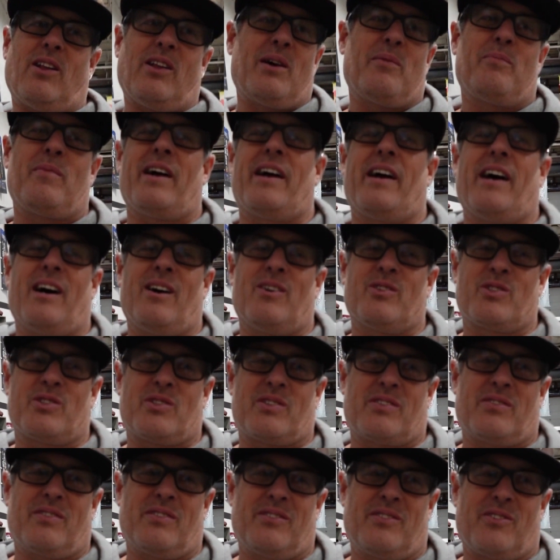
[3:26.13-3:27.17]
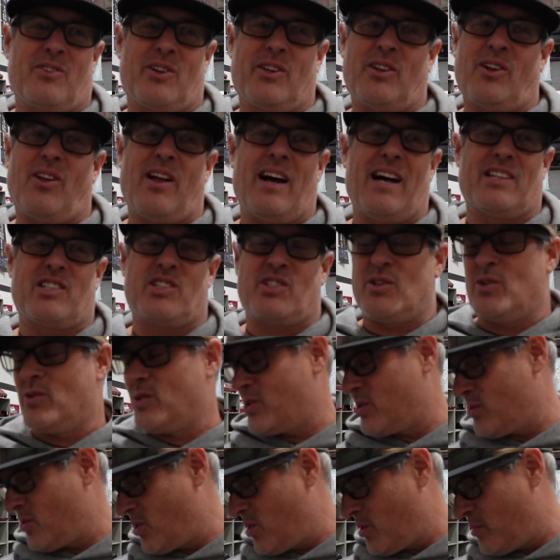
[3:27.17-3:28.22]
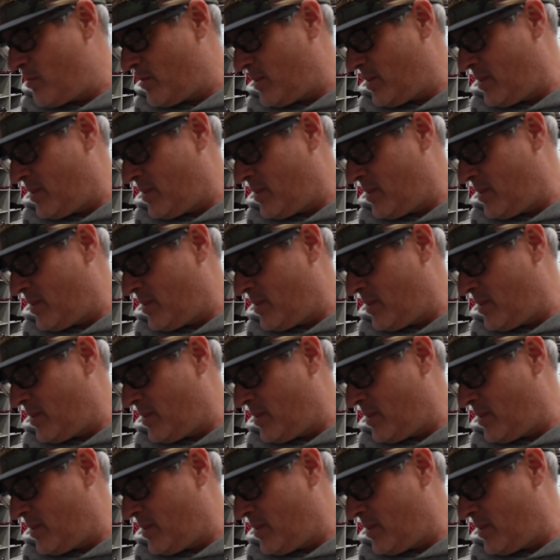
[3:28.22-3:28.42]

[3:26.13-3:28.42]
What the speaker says: at my house during the last snowstorm. And